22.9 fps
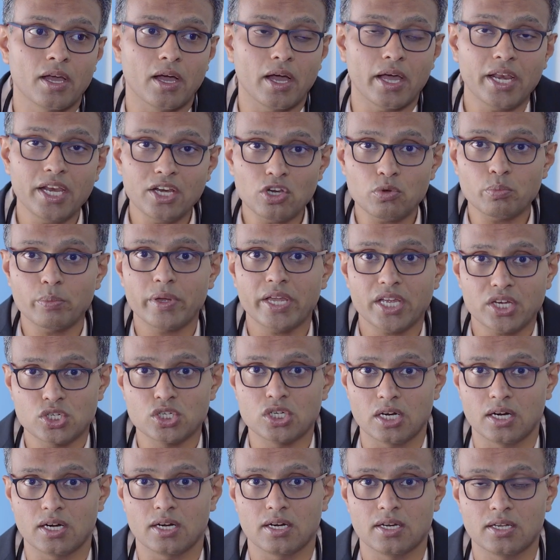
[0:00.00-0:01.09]
I need to make
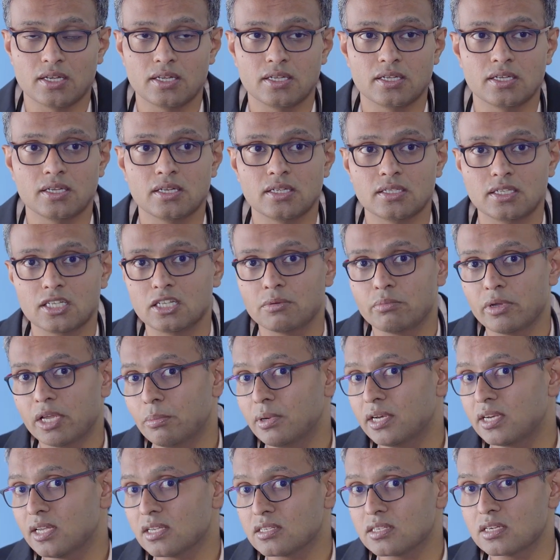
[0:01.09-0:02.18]
sure that the
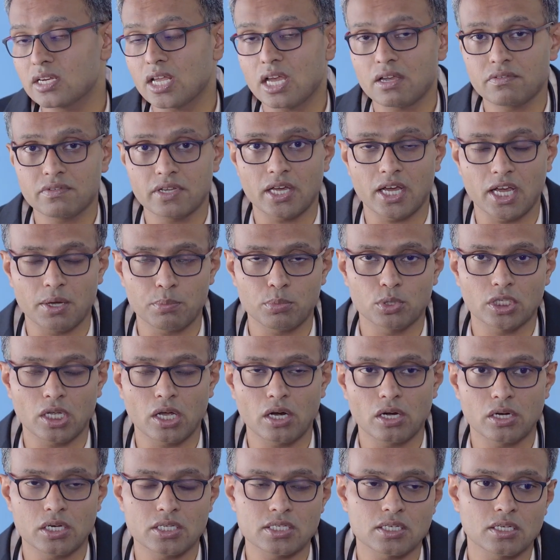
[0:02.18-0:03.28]
baby doesn't have a
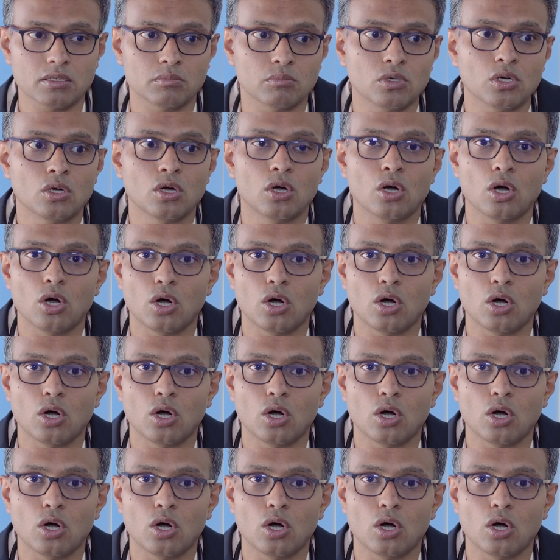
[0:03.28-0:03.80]
hypothyroidism